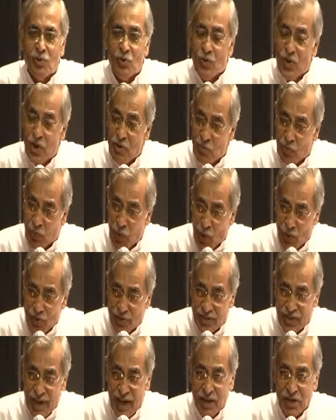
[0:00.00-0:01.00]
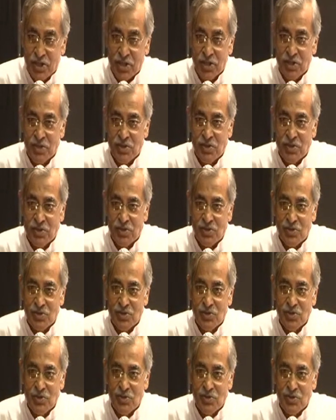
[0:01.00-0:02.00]
to impose sanctions
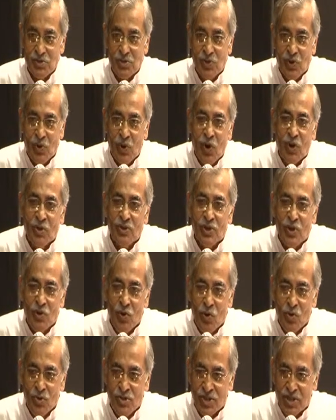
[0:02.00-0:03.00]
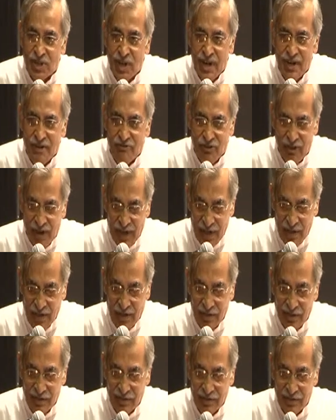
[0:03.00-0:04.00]
on the host country,
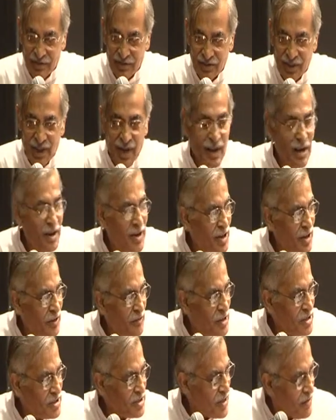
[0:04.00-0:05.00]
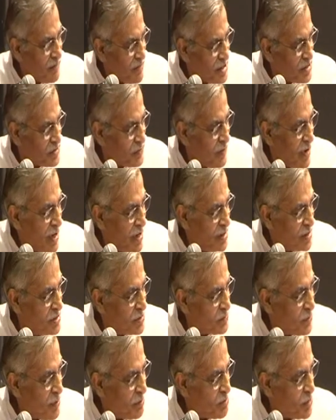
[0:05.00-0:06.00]
the country which suffers
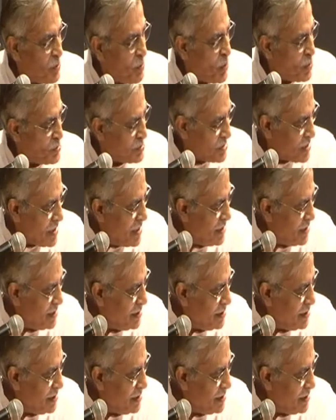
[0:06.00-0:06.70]
violence from the woods?